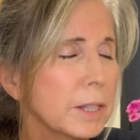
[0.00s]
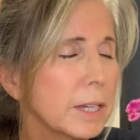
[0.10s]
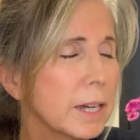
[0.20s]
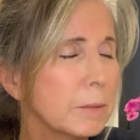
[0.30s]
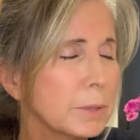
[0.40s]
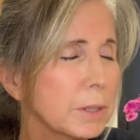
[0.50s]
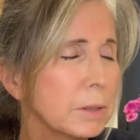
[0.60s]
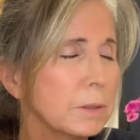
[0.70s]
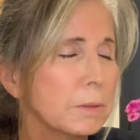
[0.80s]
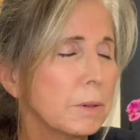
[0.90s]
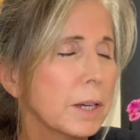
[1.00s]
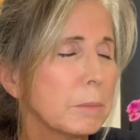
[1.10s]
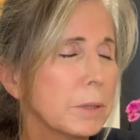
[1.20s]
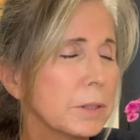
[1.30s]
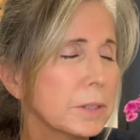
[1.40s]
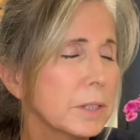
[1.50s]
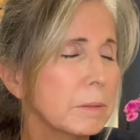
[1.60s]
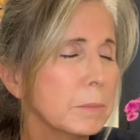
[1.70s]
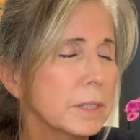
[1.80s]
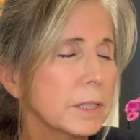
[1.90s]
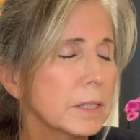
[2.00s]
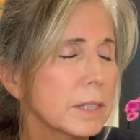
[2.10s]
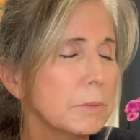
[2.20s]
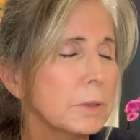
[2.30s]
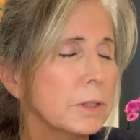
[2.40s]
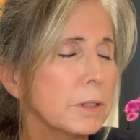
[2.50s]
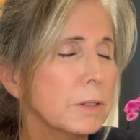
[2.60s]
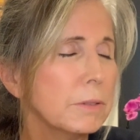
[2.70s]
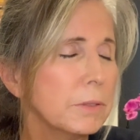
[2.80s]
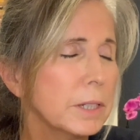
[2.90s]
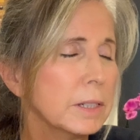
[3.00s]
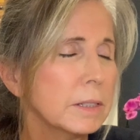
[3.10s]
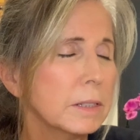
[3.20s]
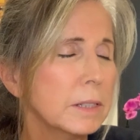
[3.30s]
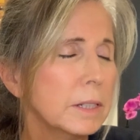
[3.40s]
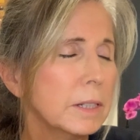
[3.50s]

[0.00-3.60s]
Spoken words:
the absolute right person, but just someone that you feel